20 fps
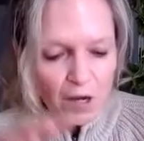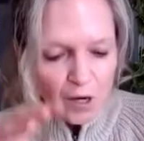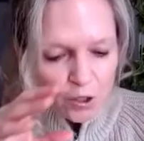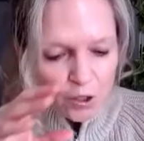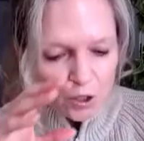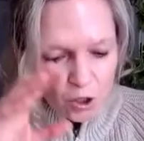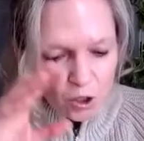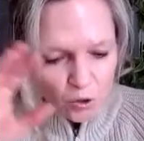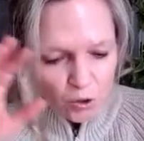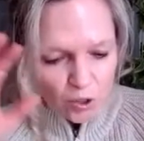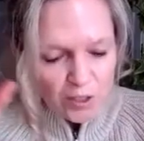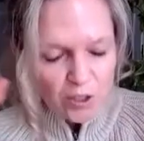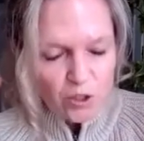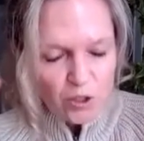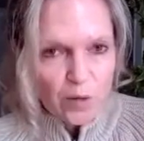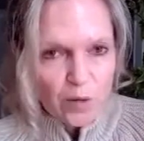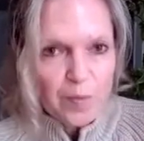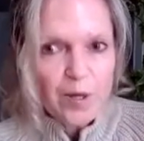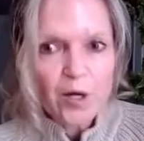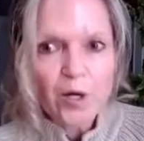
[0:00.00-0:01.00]
to
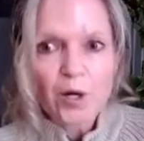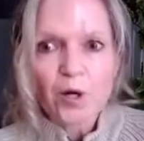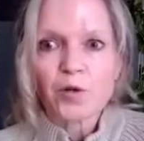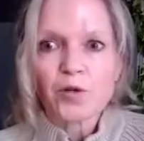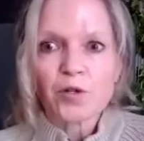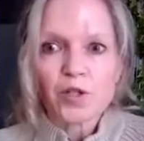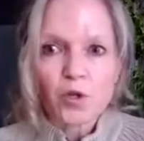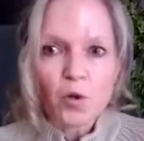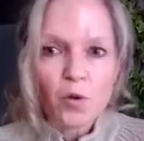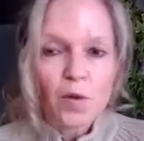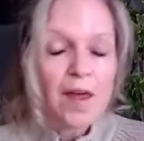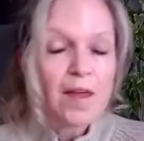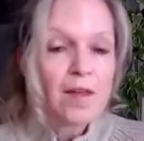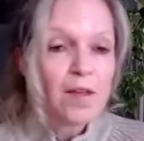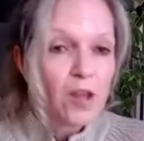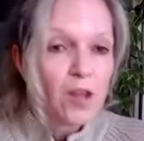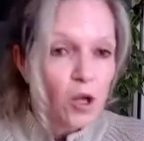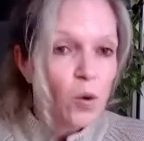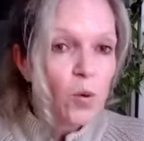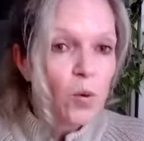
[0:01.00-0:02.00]
distributors so that
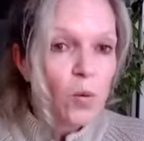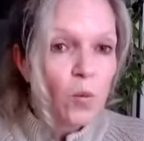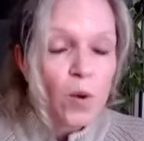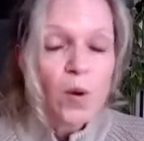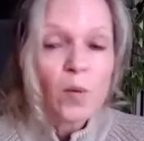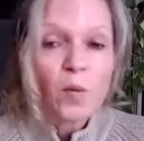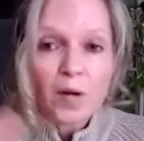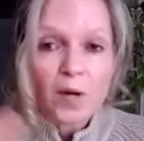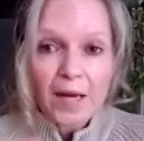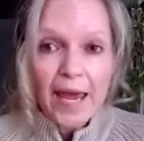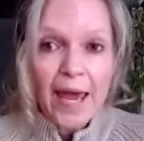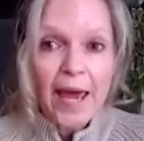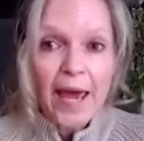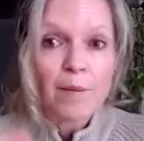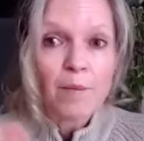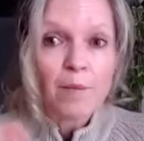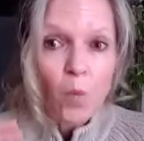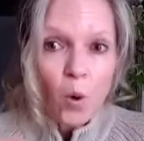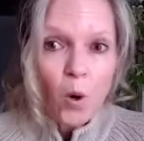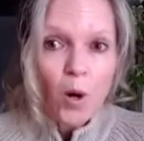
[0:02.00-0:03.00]
you we would get
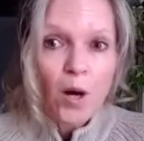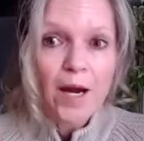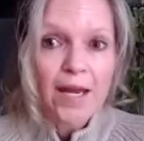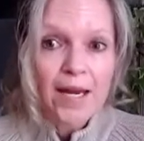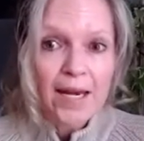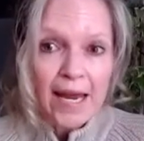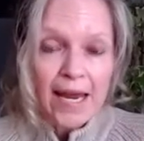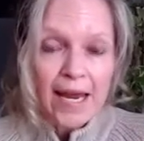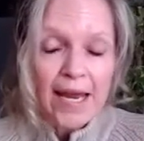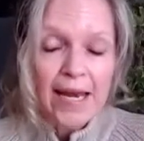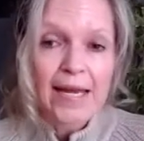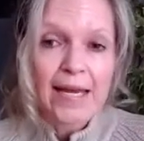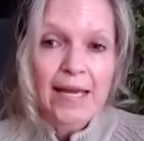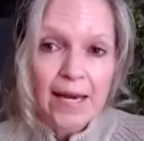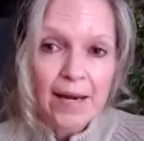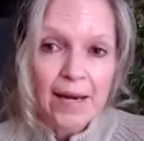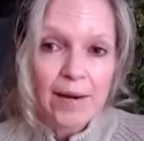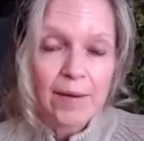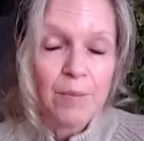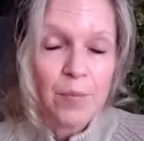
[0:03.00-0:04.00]
more
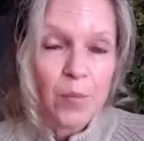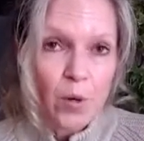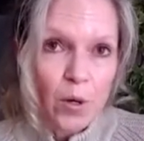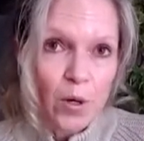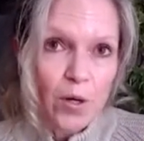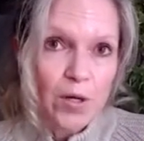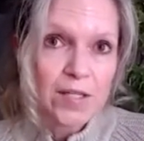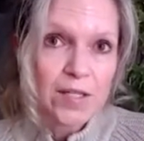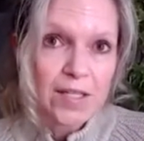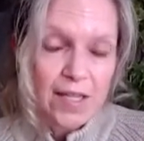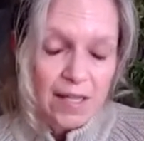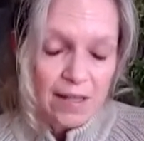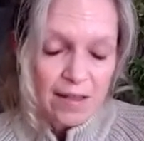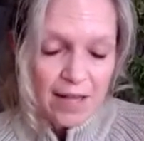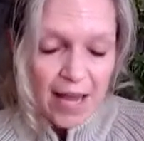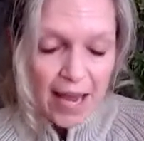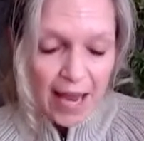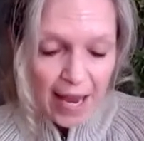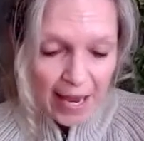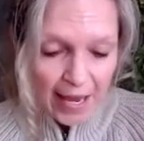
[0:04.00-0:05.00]
Canadian books in the
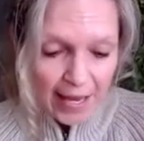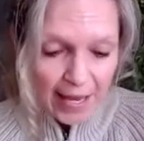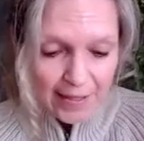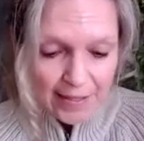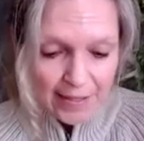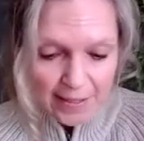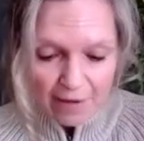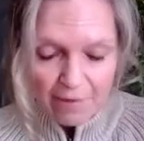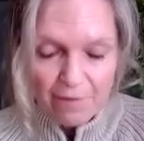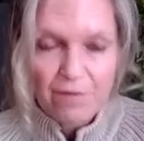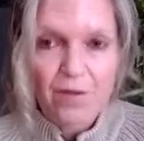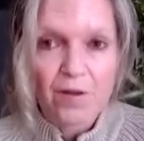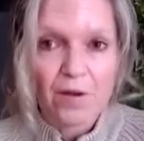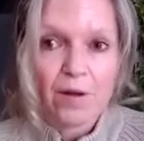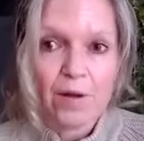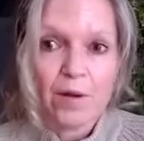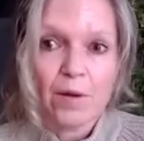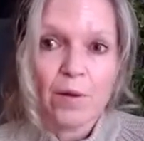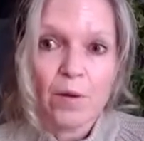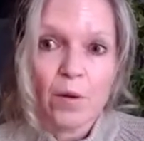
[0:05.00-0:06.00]
hands of
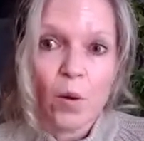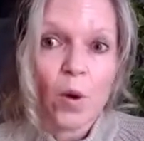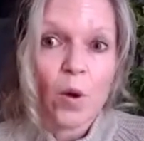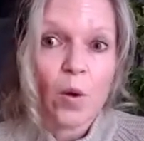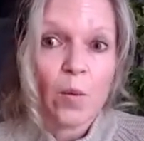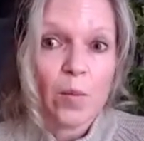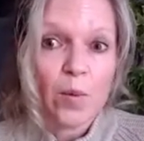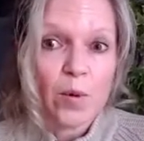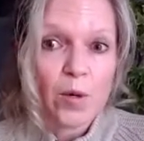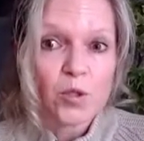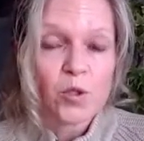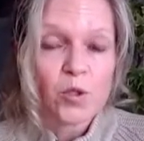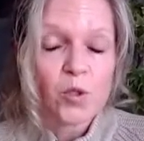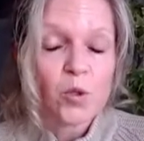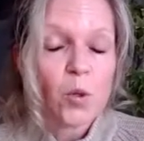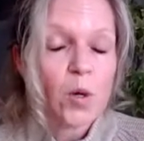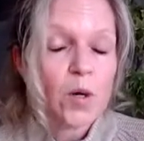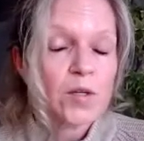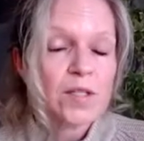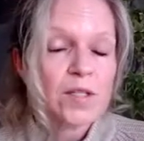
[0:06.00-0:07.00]
the local
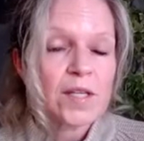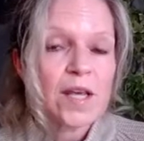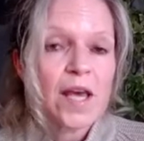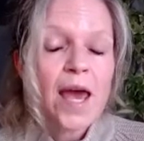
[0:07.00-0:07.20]
bookstores.